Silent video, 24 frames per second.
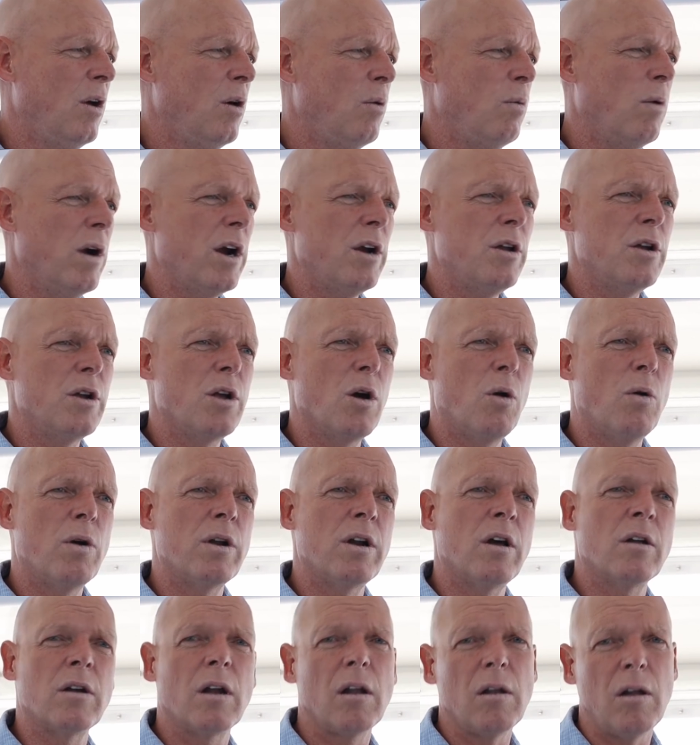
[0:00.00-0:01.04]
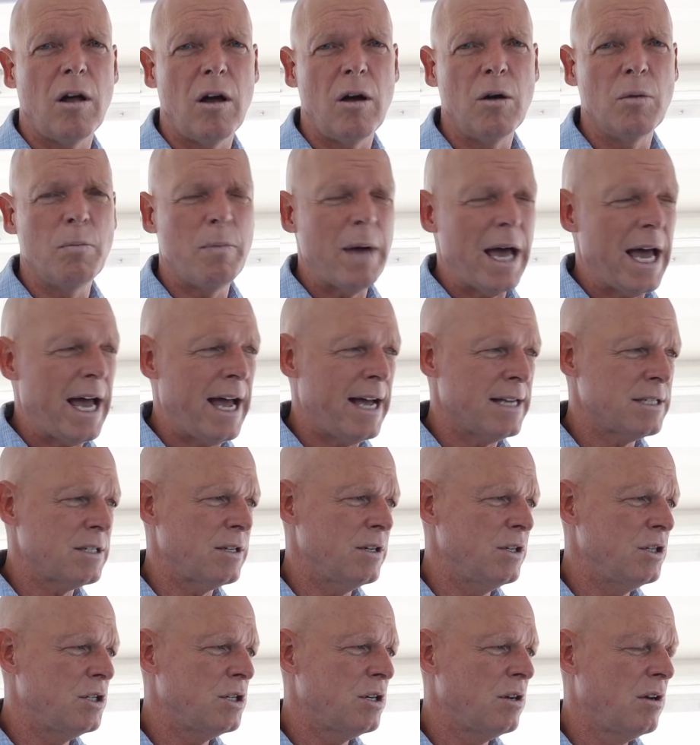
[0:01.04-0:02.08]
where you're going on a long
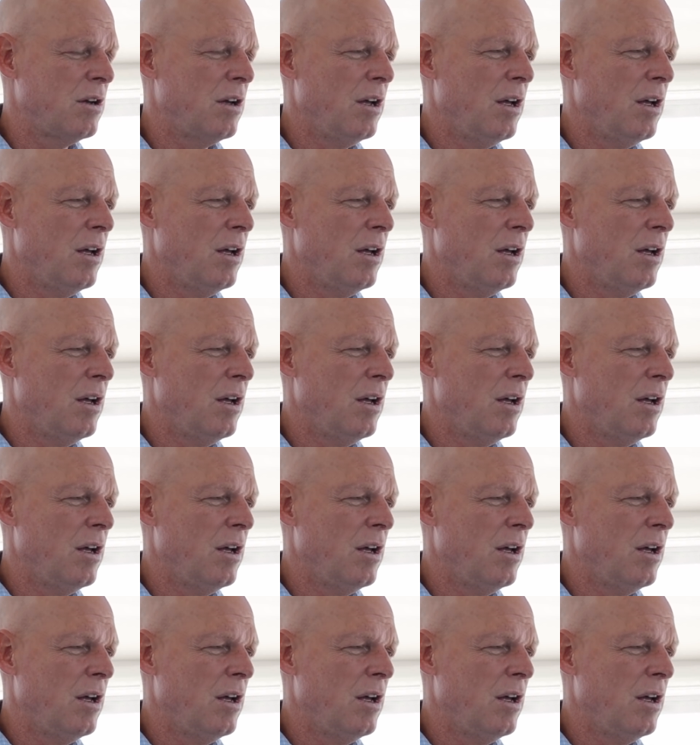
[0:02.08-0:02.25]
passage.